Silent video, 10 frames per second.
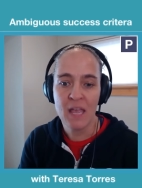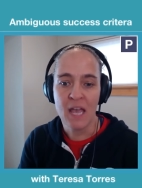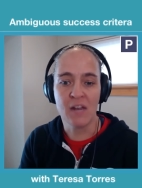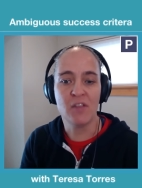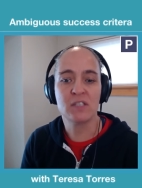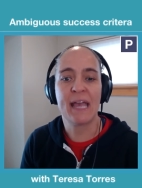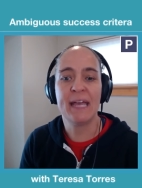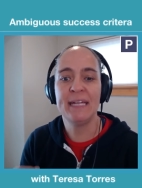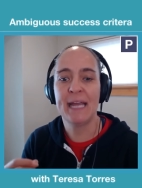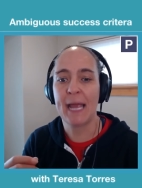And if there's
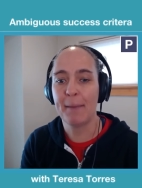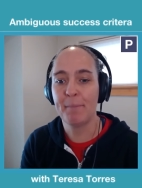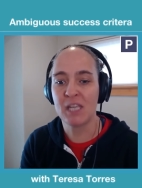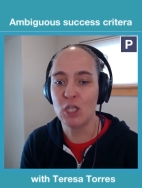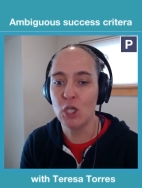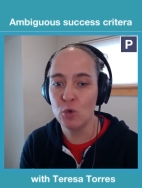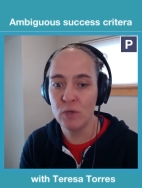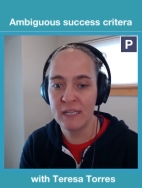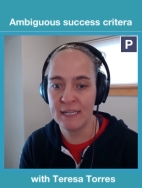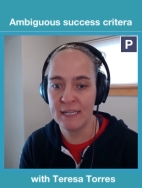any
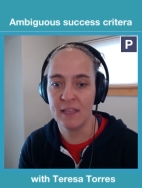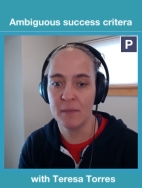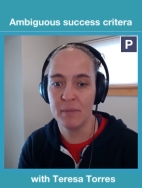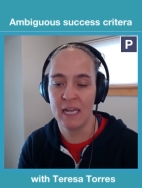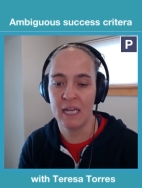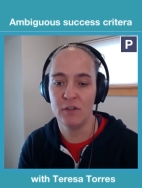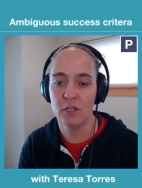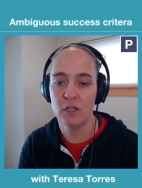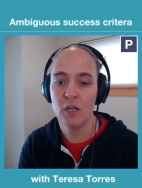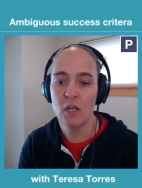ambiguity in the
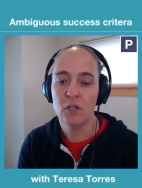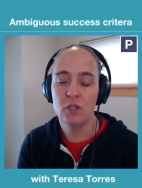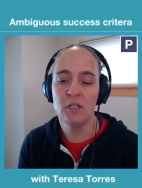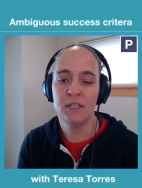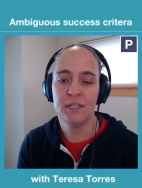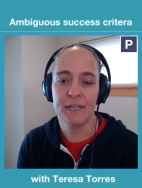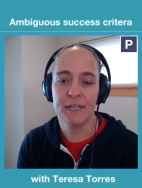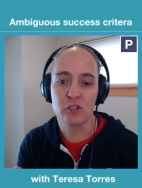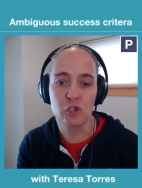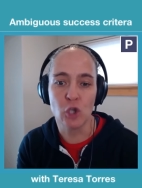behavior, you need to get
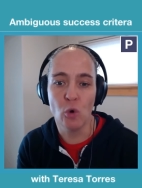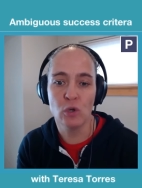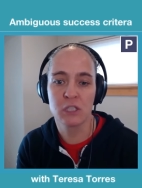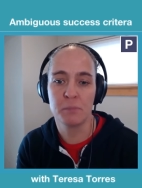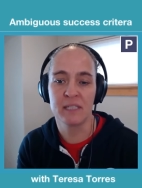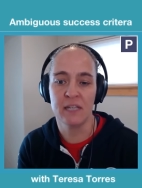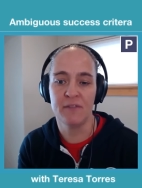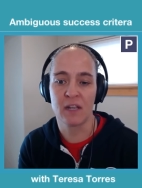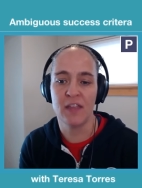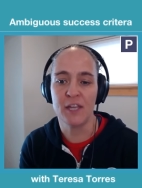so
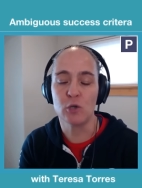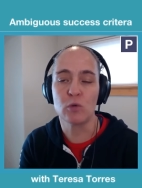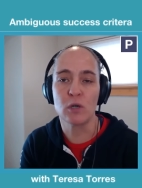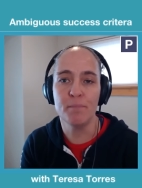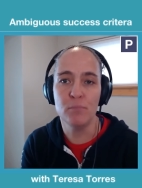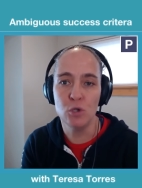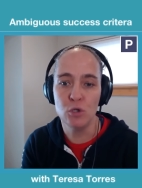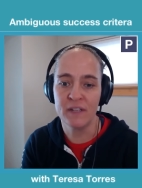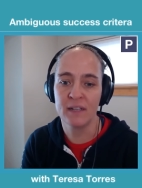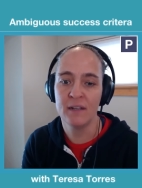specific that you're
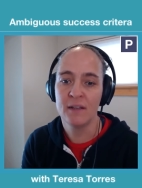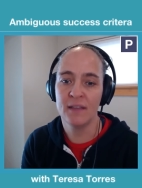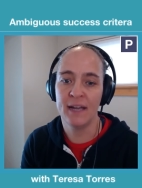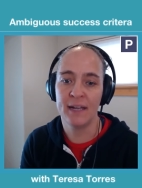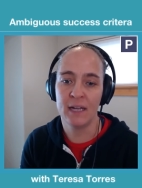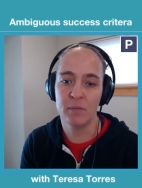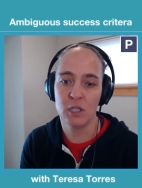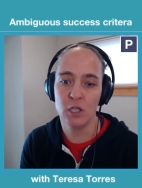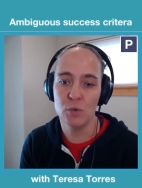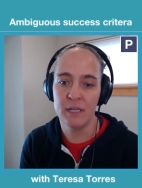removing that
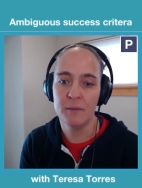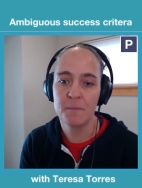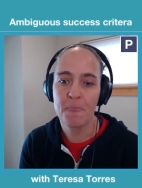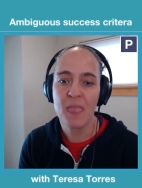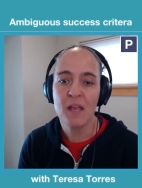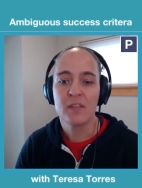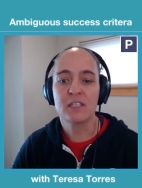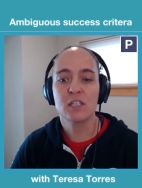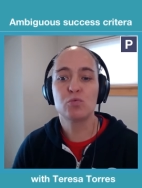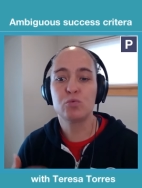ambiguity. This
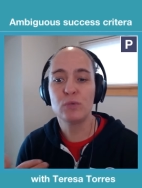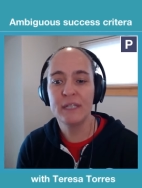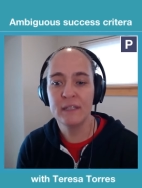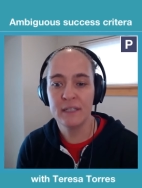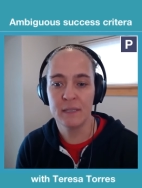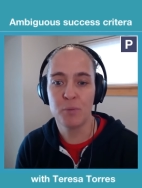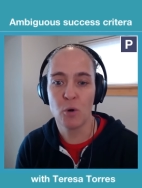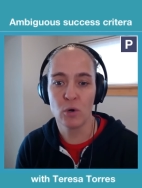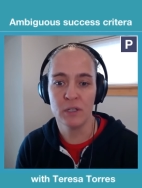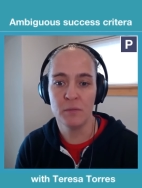is really
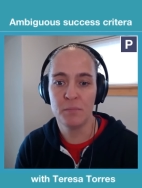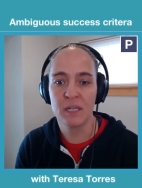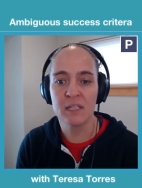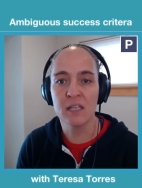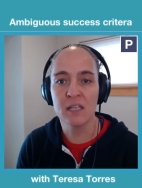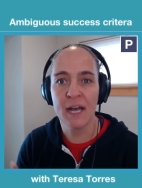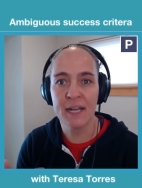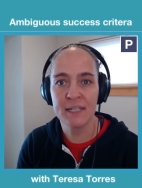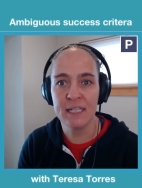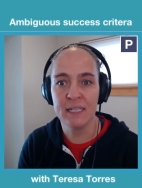important because a lot
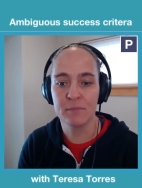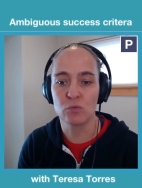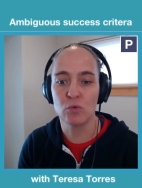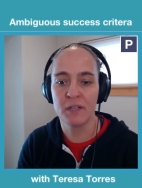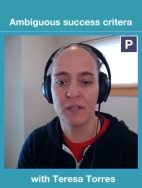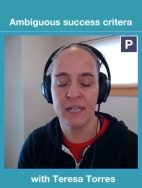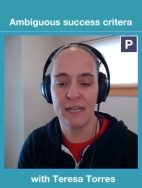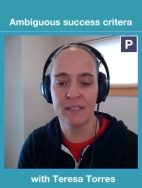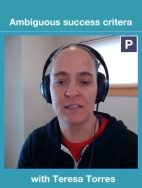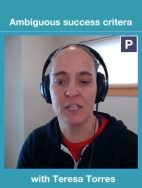of teams run
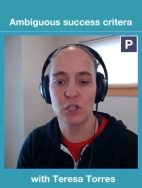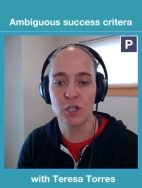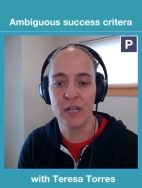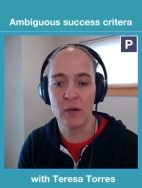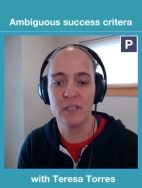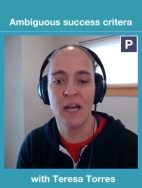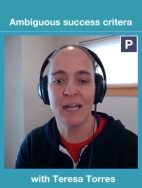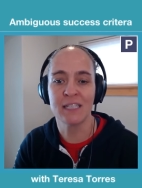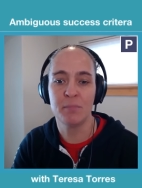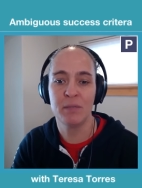tests that turn out
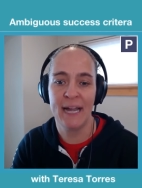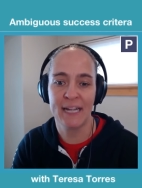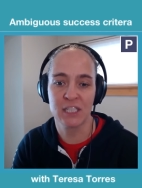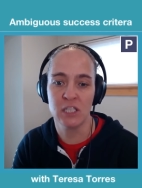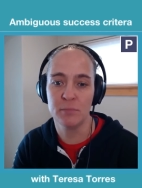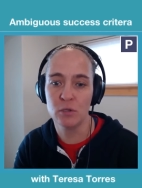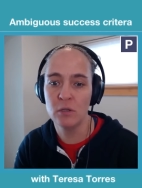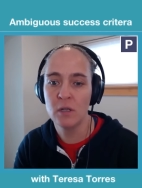not to be actionable